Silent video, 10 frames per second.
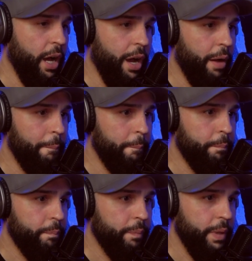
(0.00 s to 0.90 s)

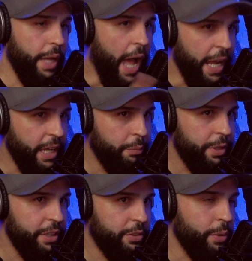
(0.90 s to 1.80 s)
I get
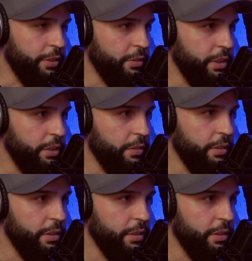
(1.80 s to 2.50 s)
what his question is.